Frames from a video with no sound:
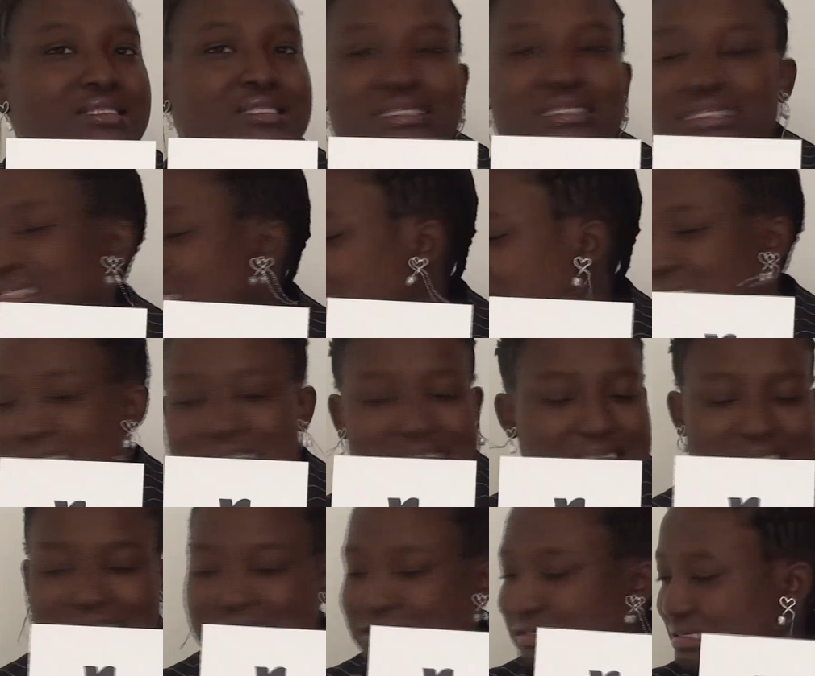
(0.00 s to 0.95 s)

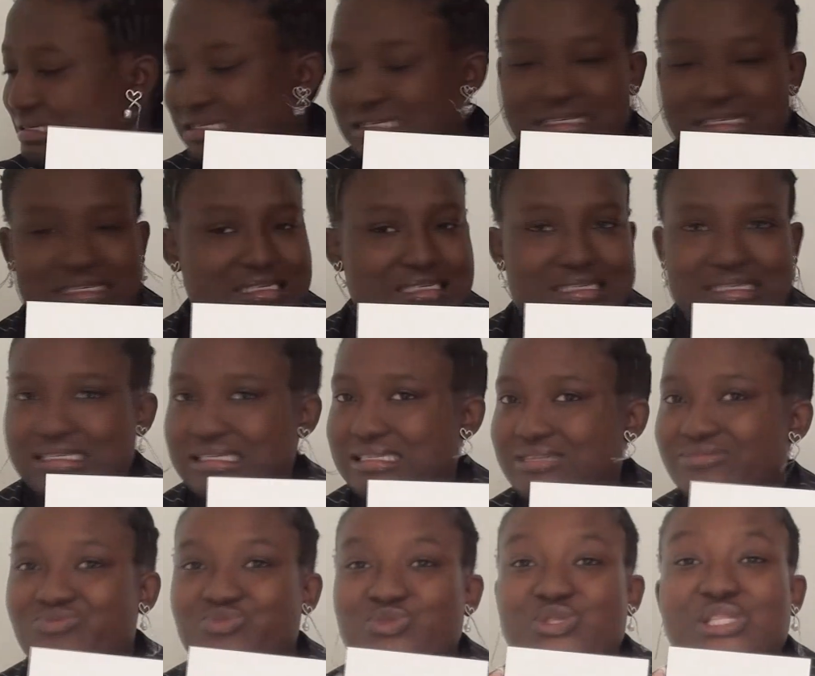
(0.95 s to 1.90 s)

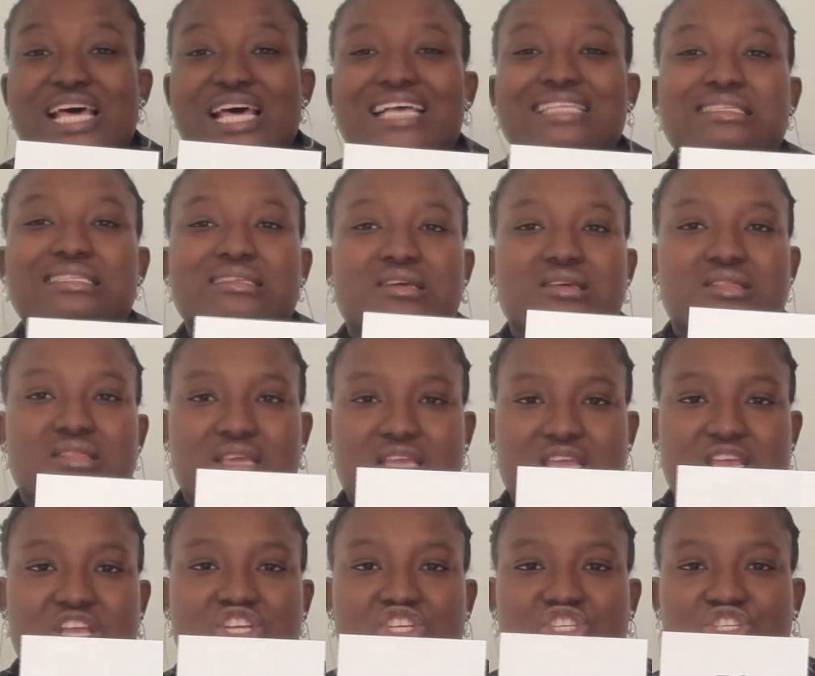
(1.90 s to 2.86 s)
that's
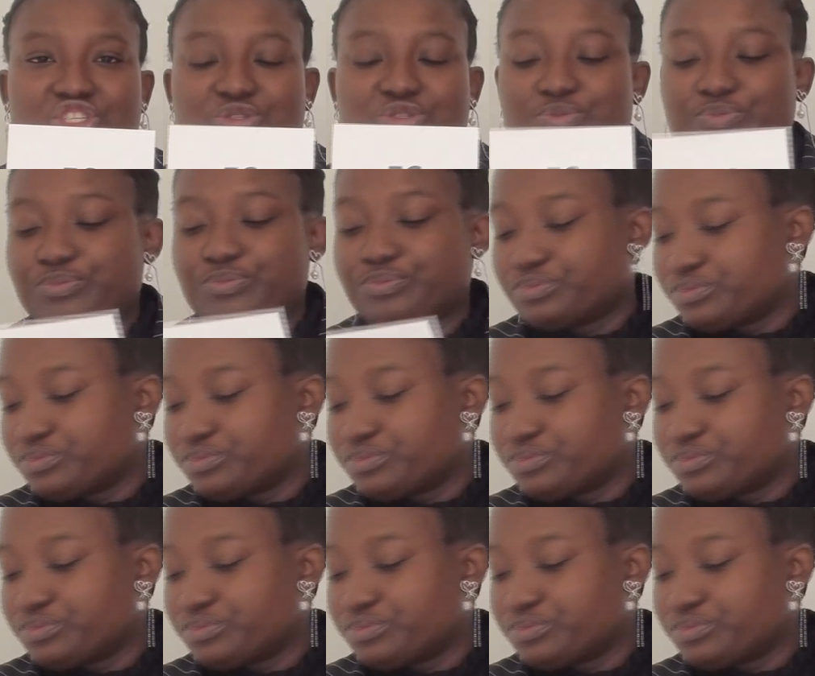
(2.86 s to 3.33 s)
the action